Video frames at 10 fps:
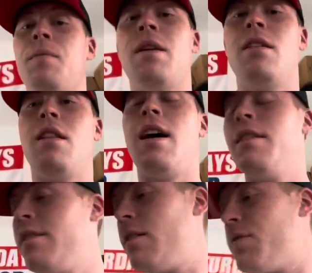better than
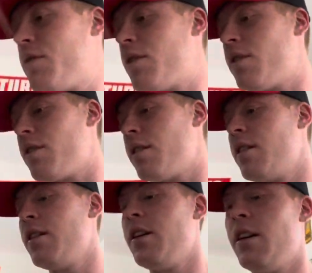last year for sure.
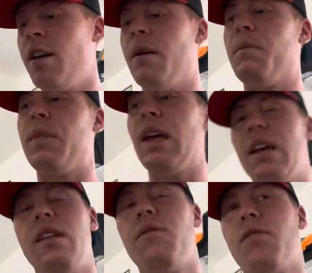I'm
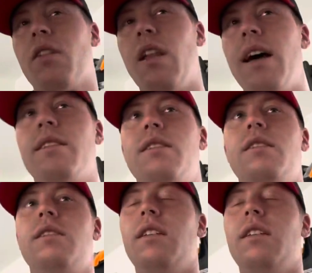thinking for classes,